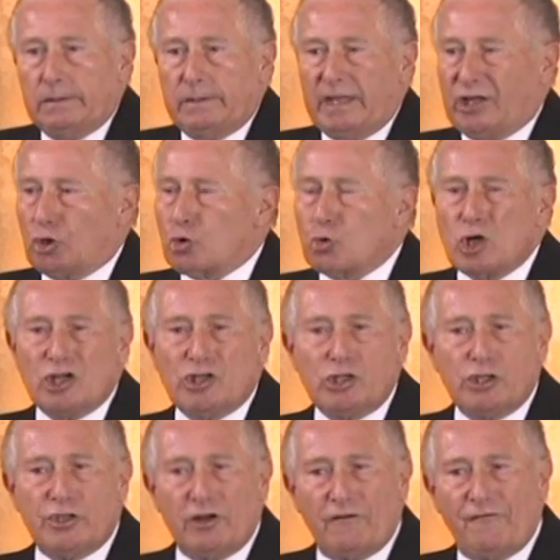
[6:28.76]
They
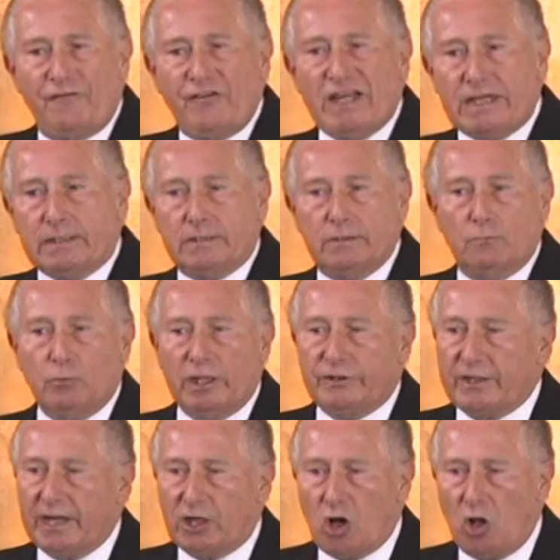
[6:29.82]
crushed their feet in what
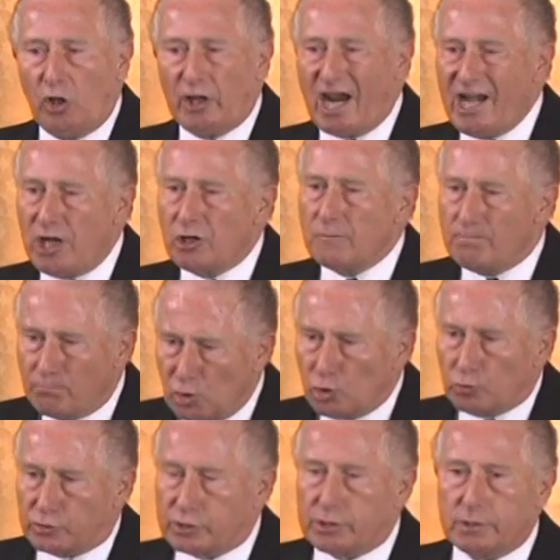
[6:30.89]
they called iron
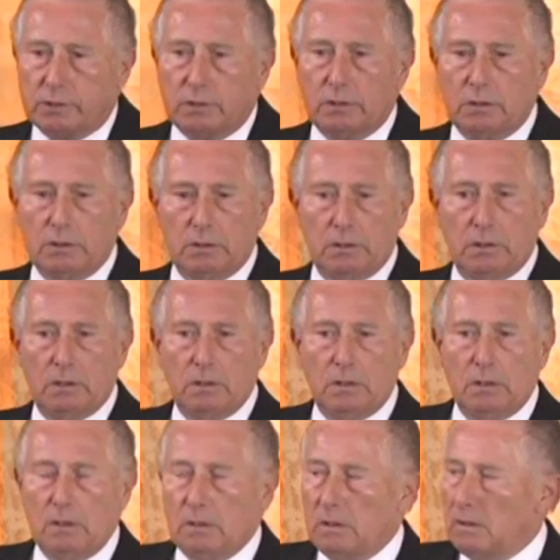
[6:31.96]
boots.
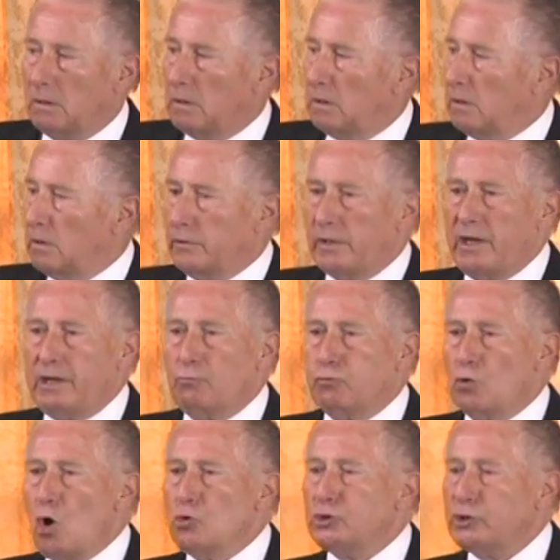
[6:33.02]
They
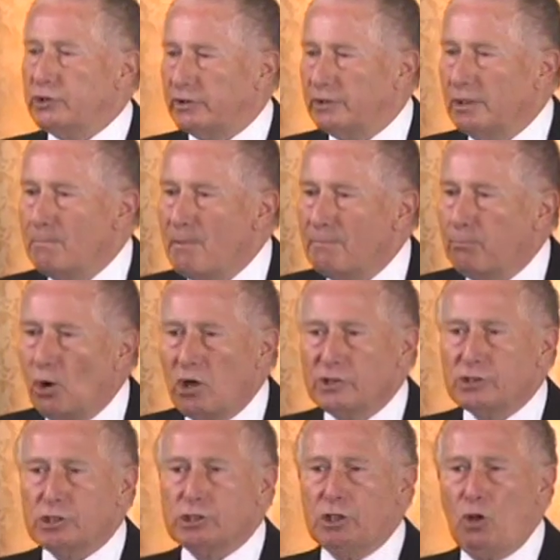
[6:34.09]
roasted them upon
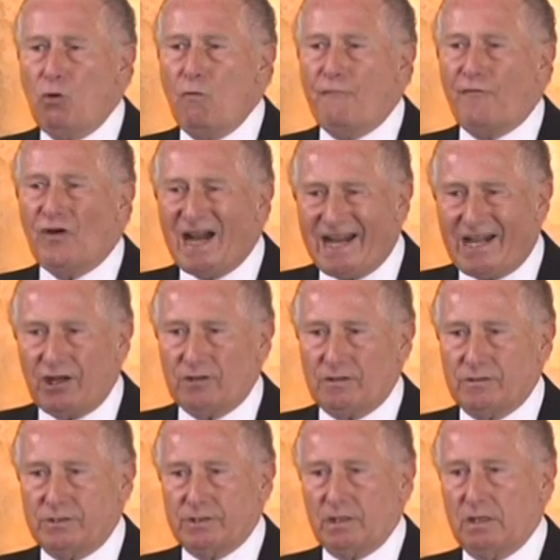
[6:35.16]
slow
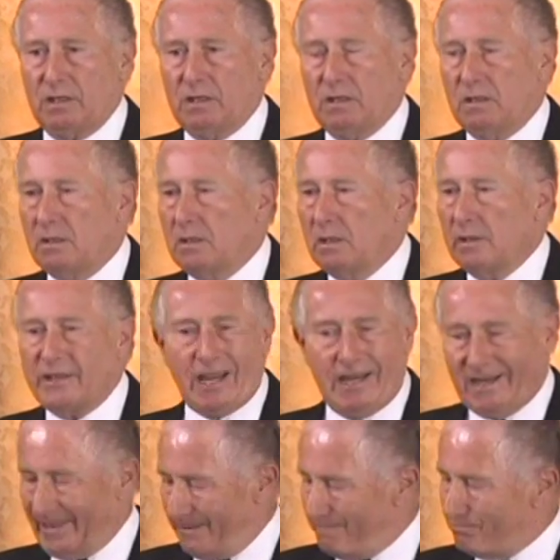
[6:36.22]
fires.
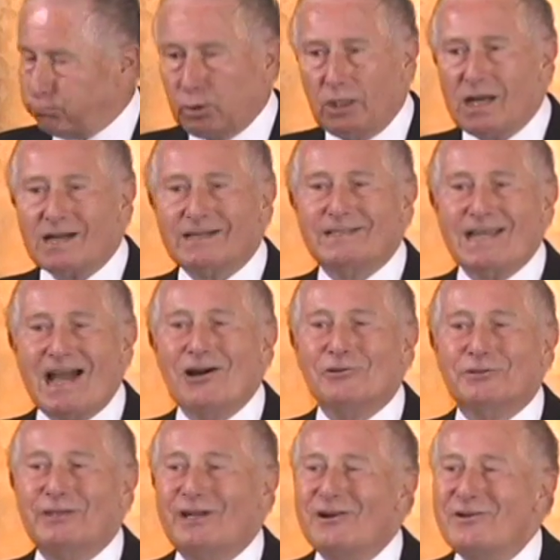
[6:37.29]
They plucked
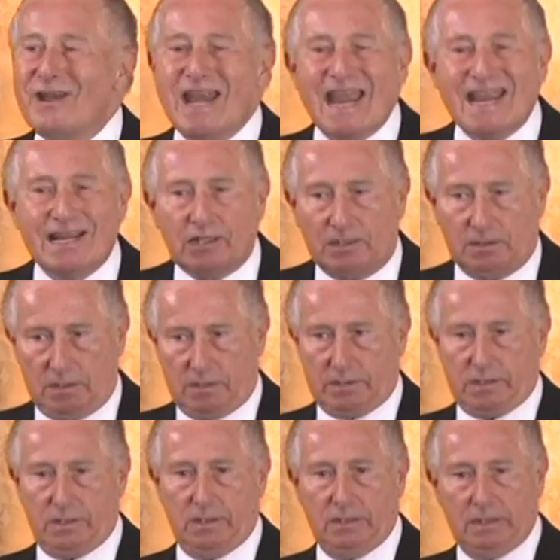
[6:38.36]
out their nails.